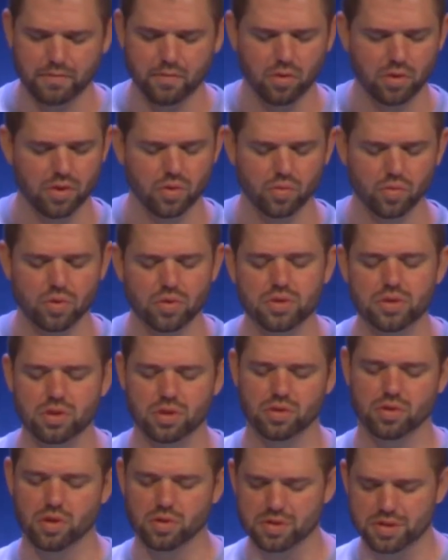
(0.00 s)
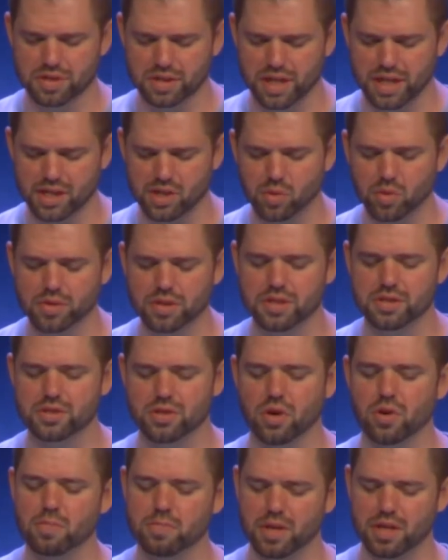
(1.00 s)
"Before the rooster crows today, you will
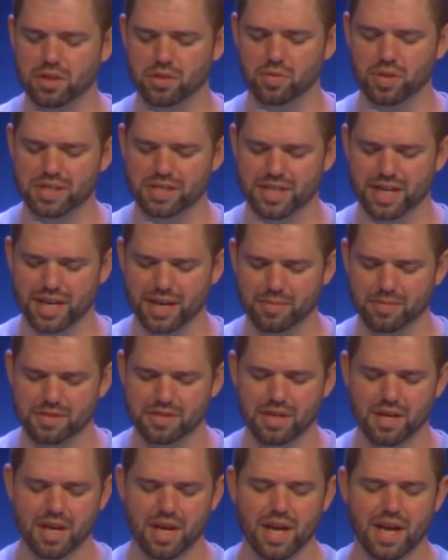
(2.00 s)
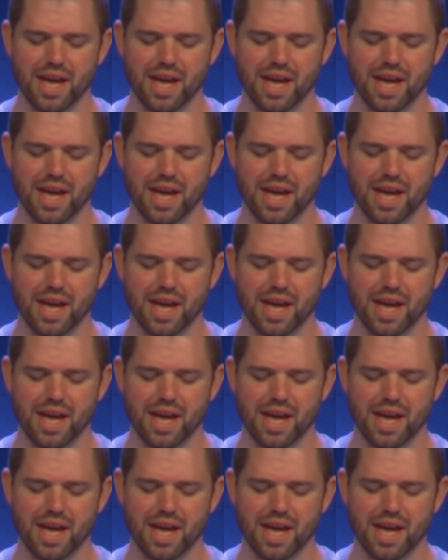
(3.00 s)
disown me three times."